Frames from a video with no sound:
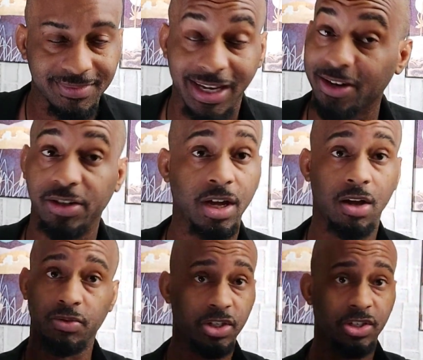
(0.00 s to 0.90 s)
There you
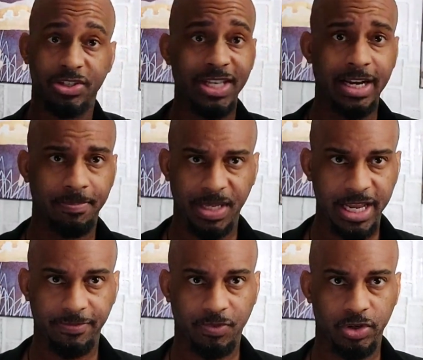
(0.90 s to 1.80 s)
go. She just said it
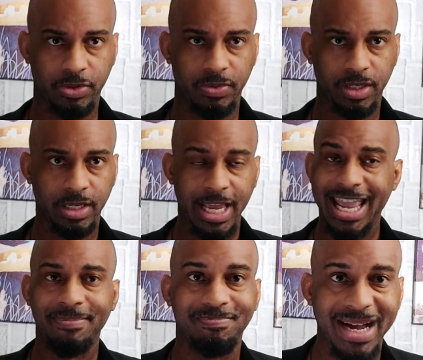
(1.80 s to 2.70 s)
plain for you.
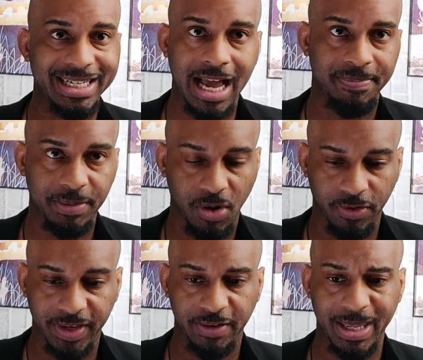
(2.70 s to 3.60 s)
It might not be
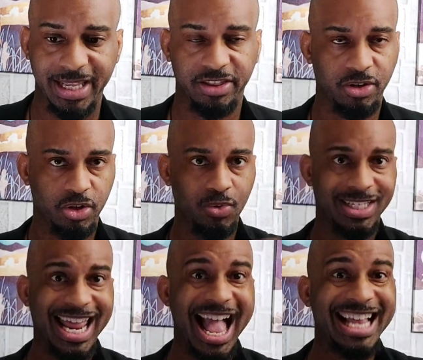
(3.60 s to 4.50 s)
motivated by that. They're
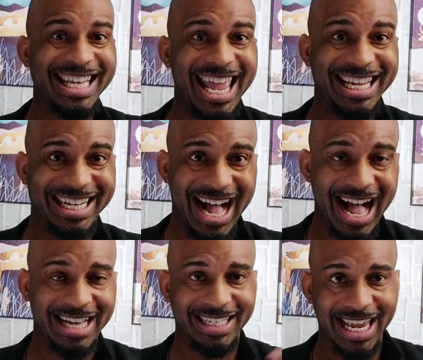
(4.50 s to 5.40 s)
using it as a
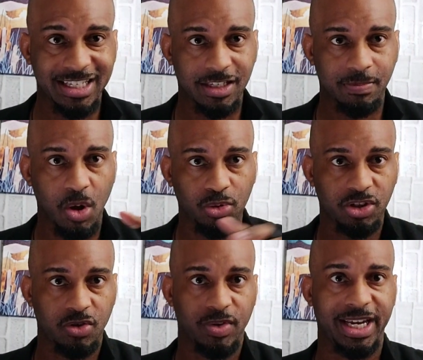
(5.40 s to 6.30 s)
guise, a
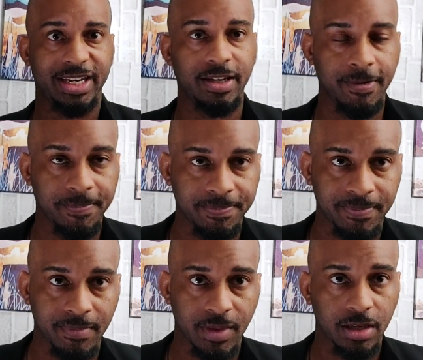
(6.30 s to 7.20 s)
smokescreen
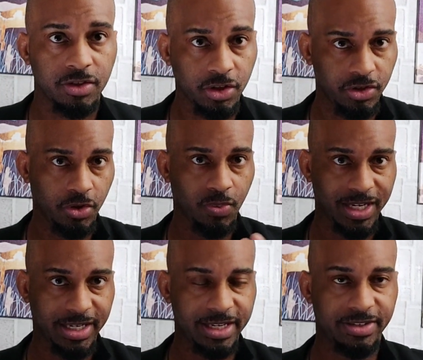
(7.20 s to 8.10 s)
to do
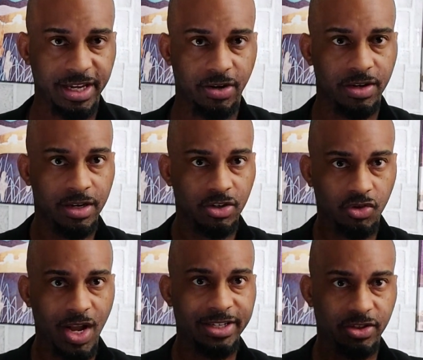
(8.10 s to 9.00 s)
what it is they're
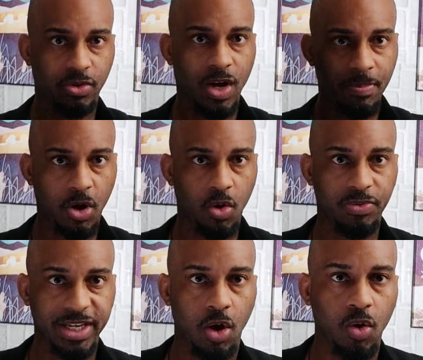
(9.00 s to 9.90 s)
trying to do,
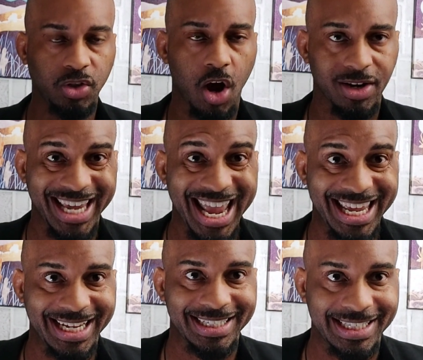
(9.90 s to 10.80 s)
uphold the old
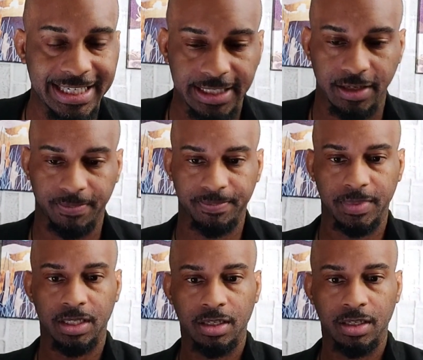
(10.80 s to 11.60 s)
archaic system.